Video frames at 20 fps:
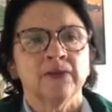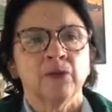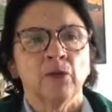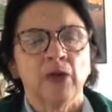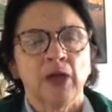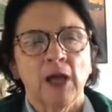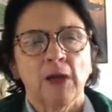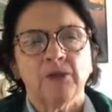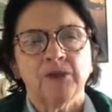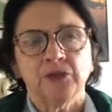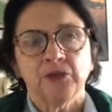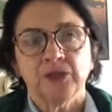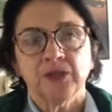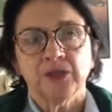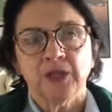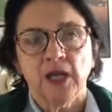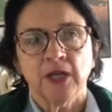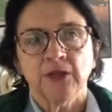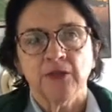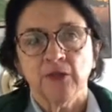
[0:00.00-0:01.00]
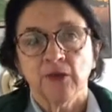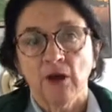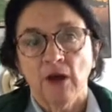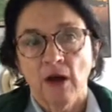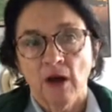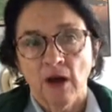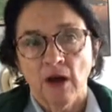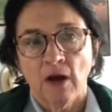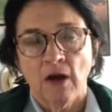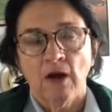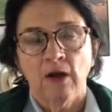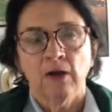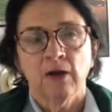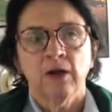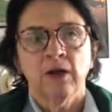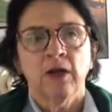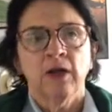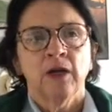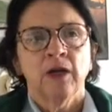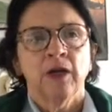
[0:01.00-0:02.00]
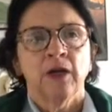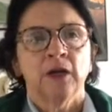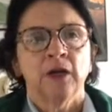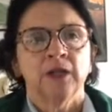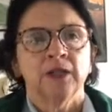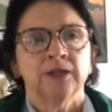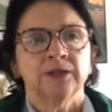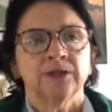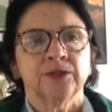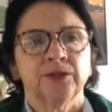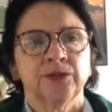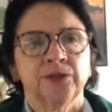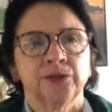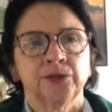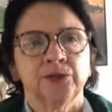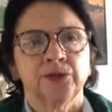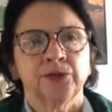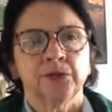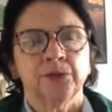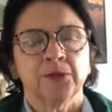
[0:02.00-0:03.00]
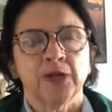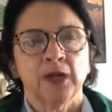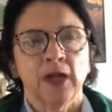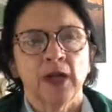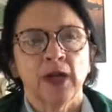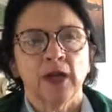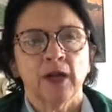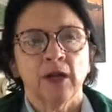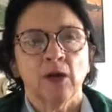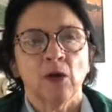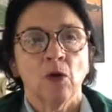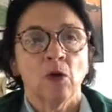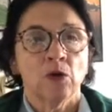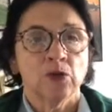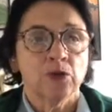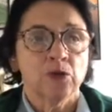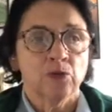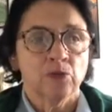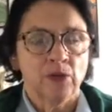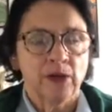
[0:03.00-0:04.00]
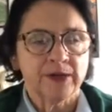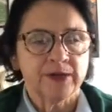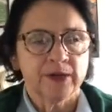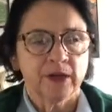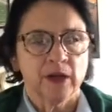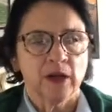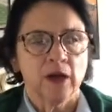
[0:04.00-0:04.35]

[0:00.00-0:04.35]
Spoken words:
What happens when you take your car to the mechanic or you rent a